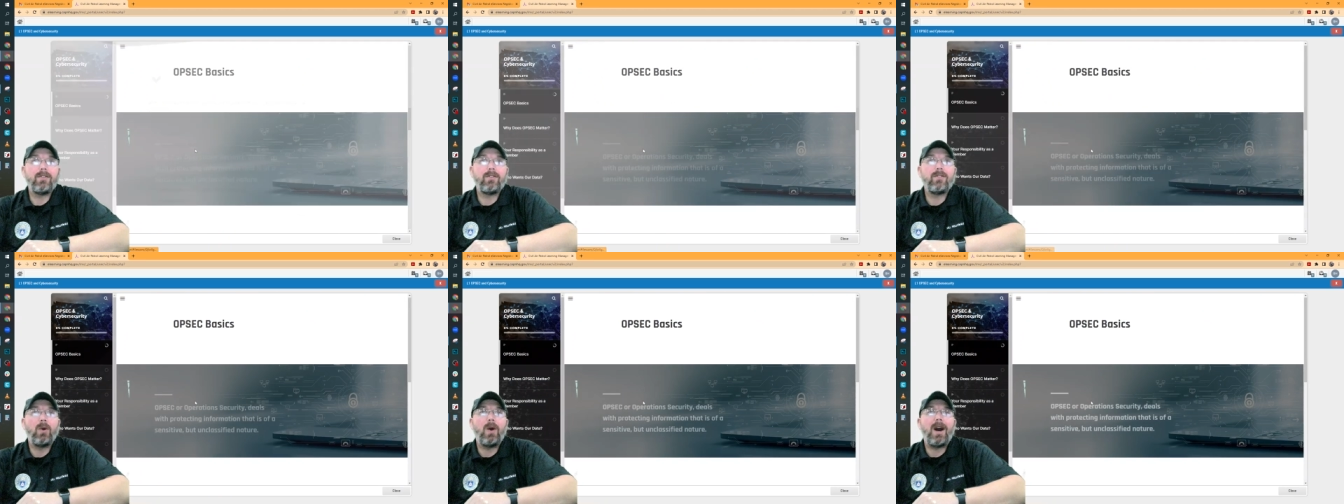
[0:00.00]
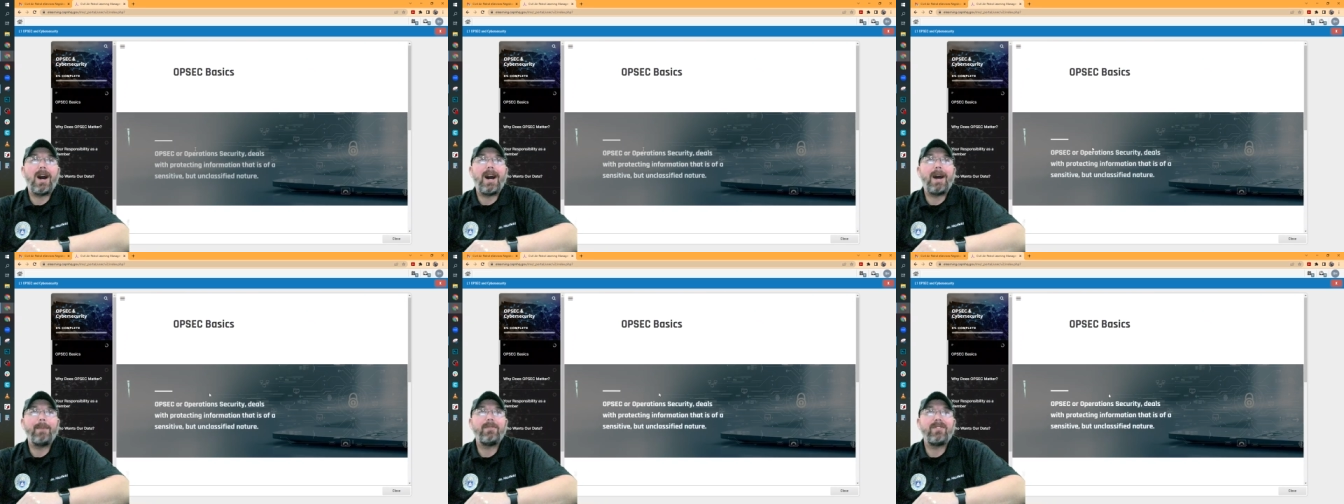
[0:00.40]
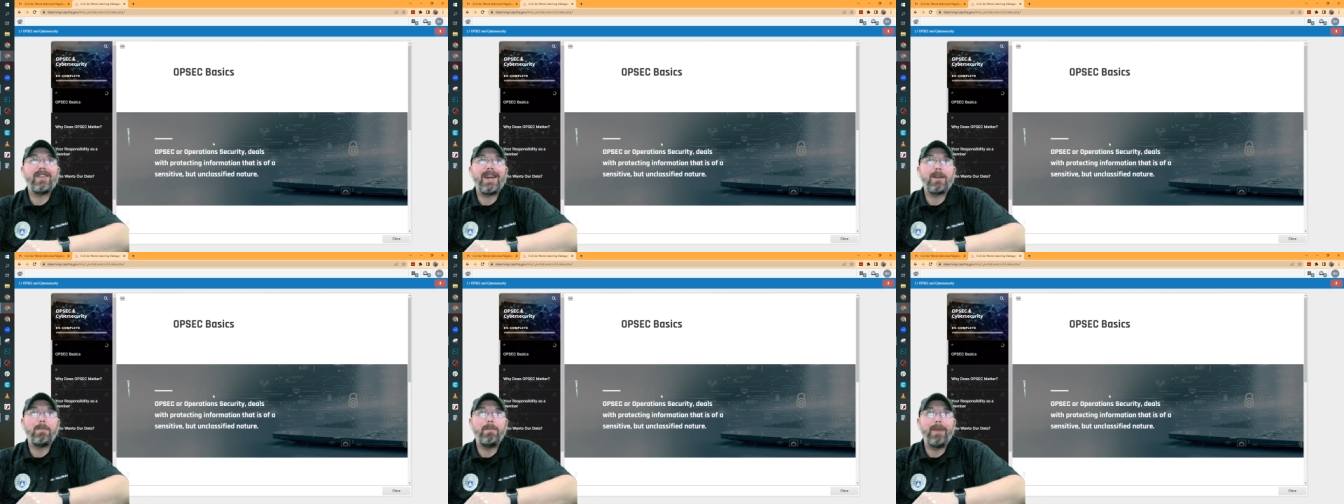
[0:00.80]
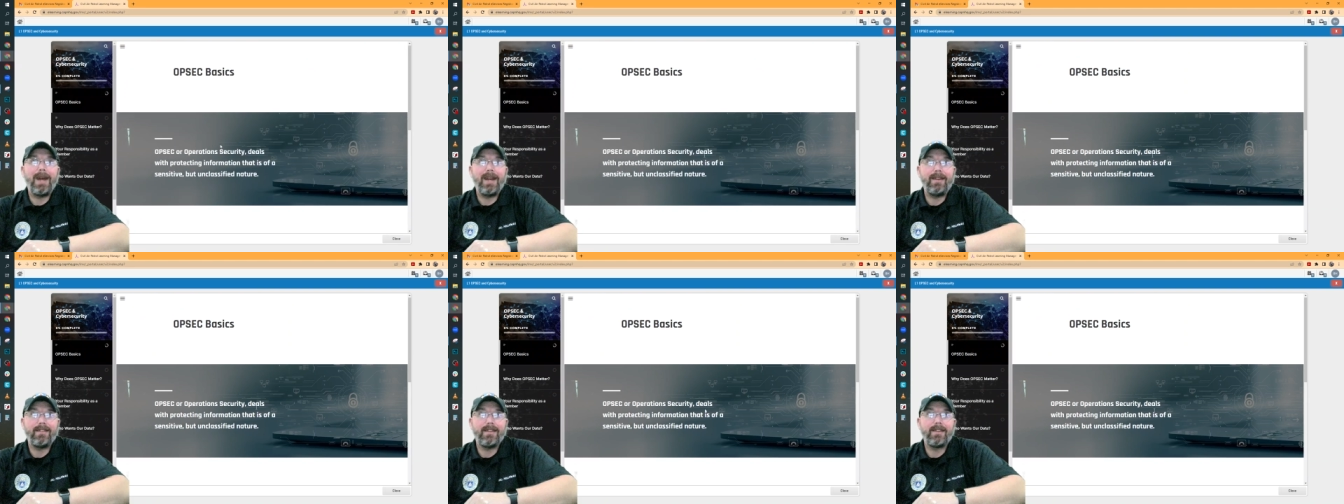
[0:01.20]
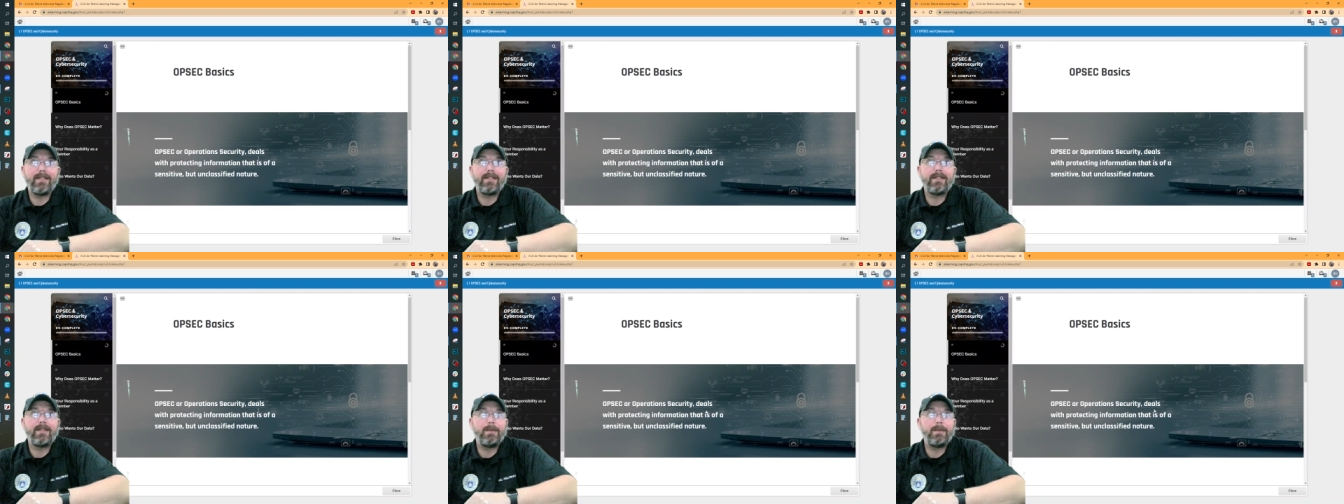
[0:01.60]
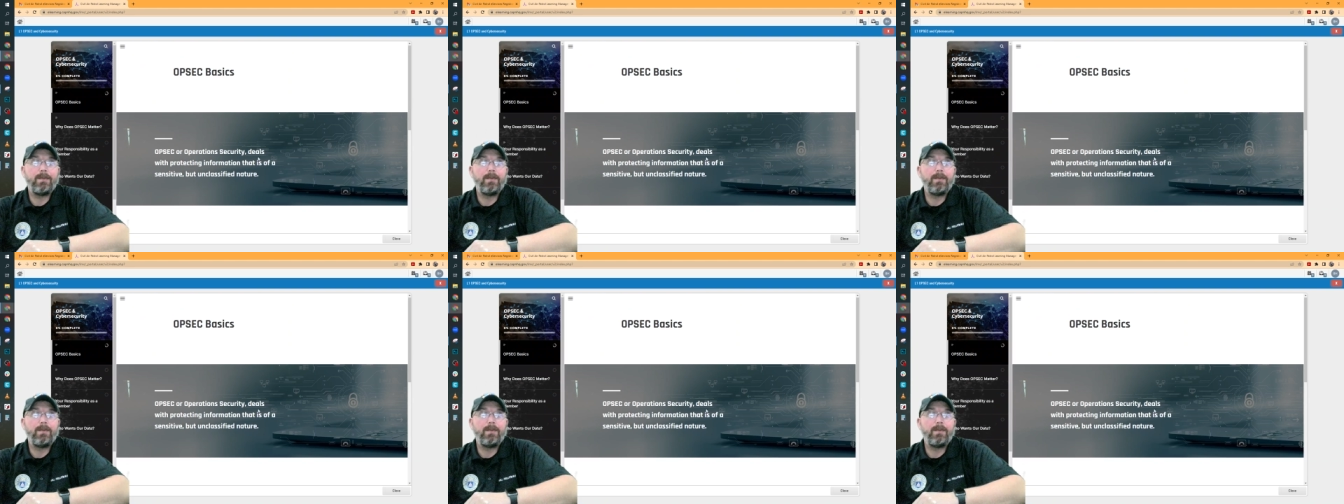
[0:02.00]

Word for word: So OPSEC basics.